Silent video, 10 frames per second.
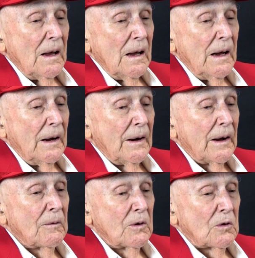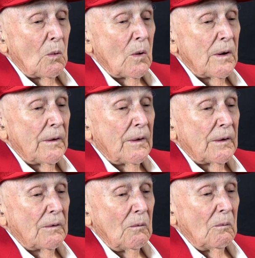that was where
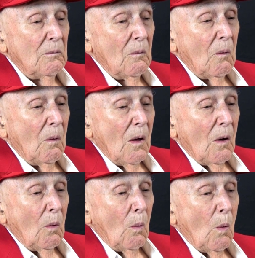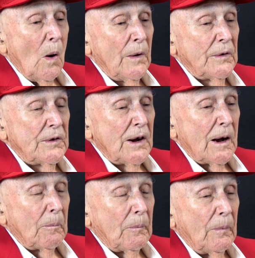the one
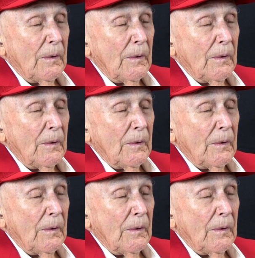Jap